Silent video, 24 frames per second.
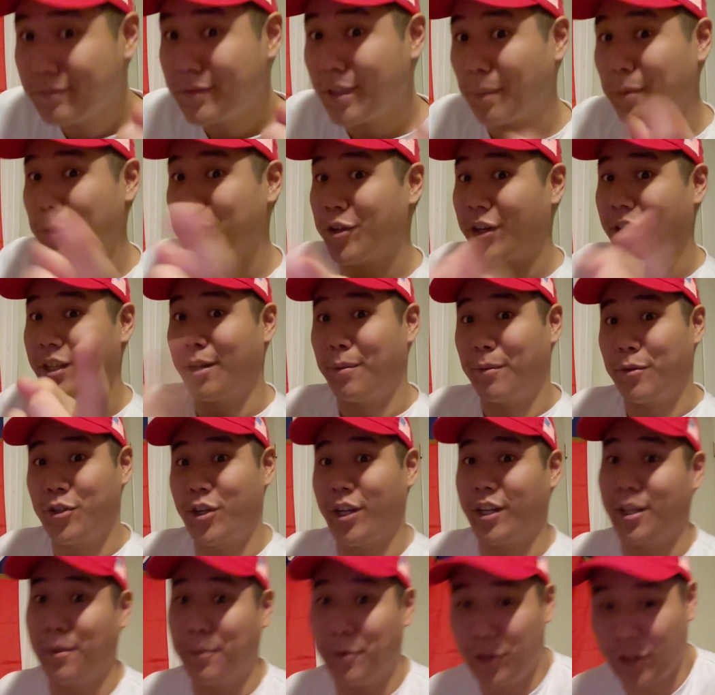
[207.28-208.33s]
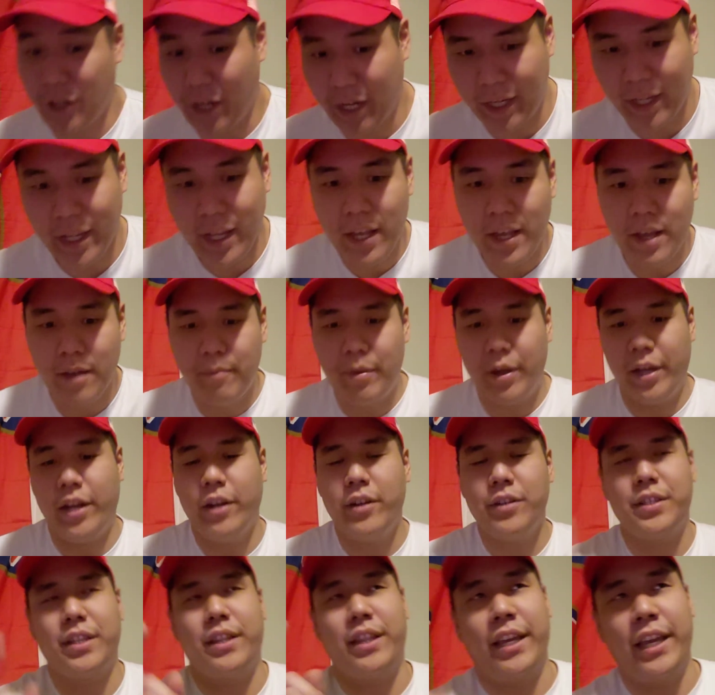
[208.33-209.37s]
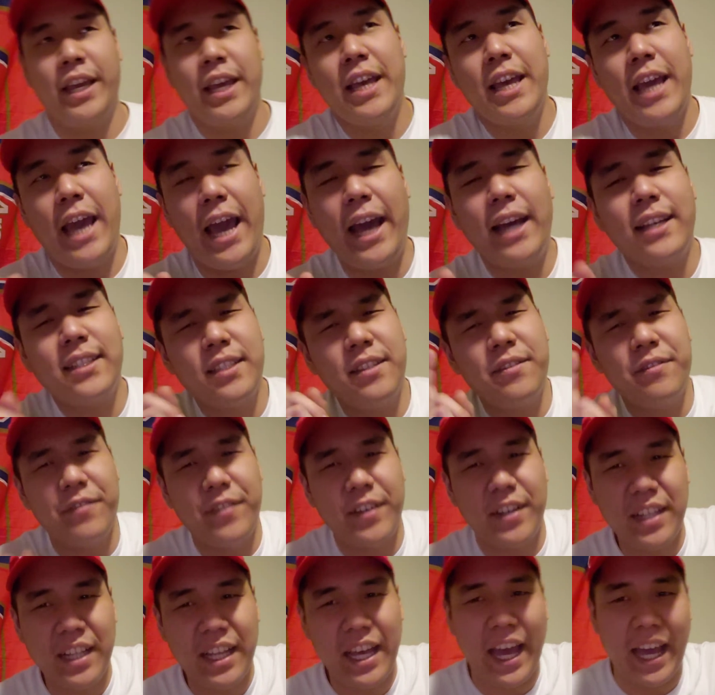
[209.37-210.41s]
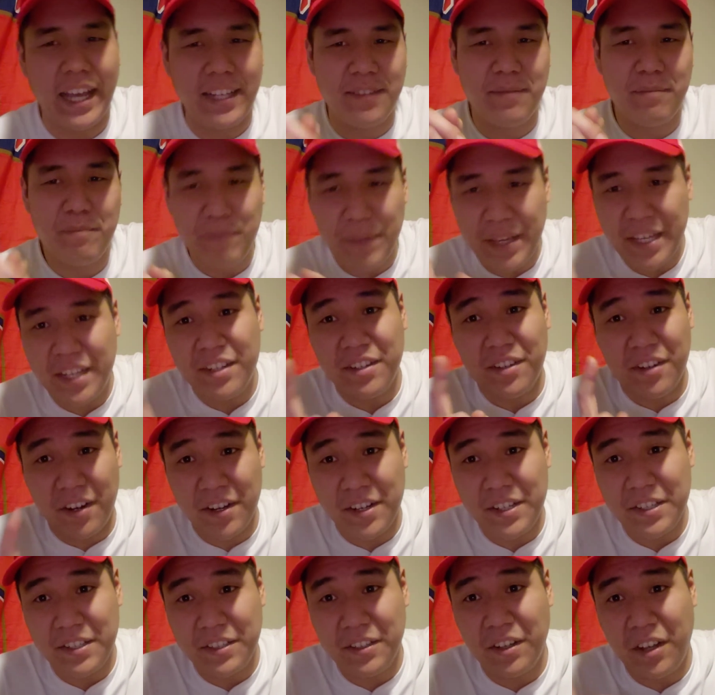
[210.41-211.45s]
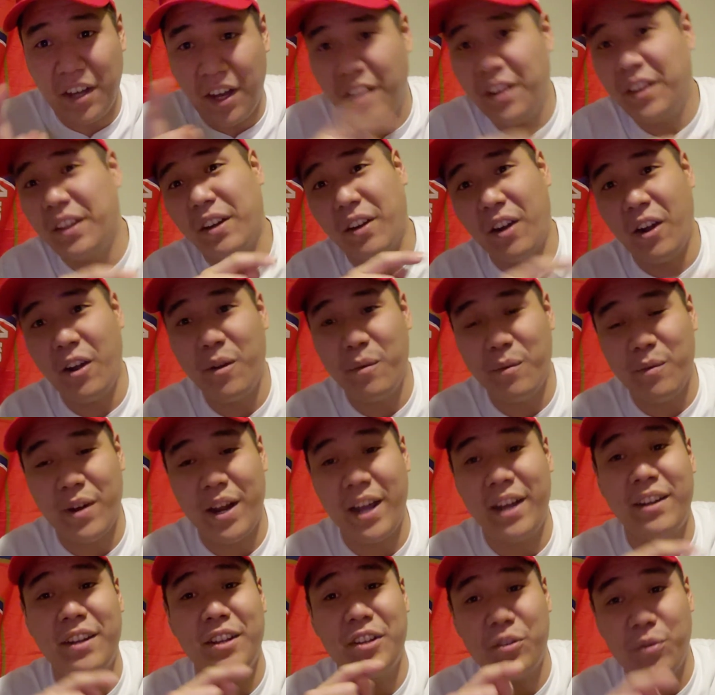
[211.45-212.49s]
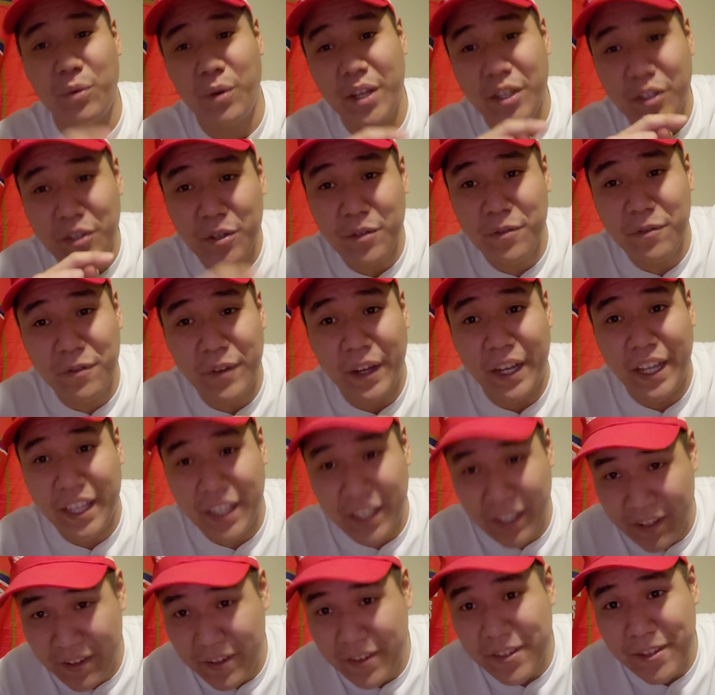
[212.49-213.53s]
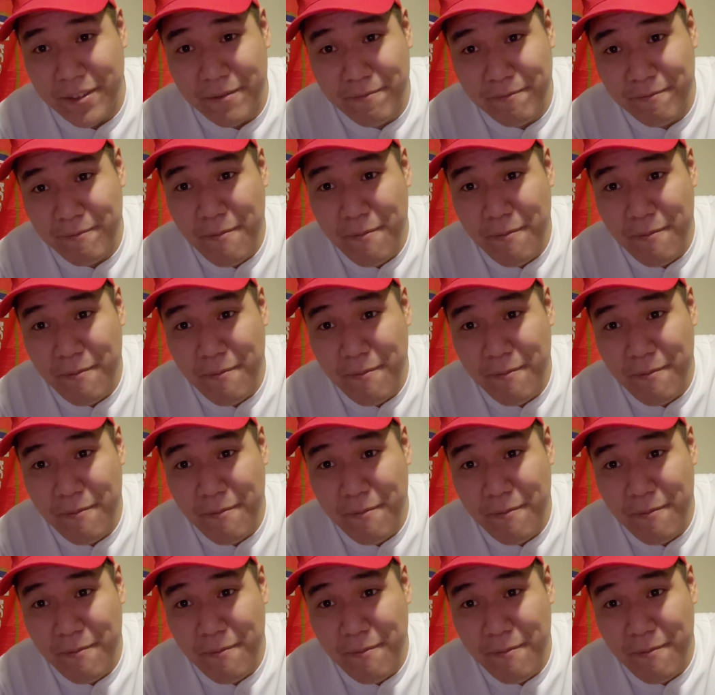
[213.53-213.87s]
double check, double check, double check. But here's the thing. Aston Villa hasn't beaten Arsenal on their home ground in 22 fucking years.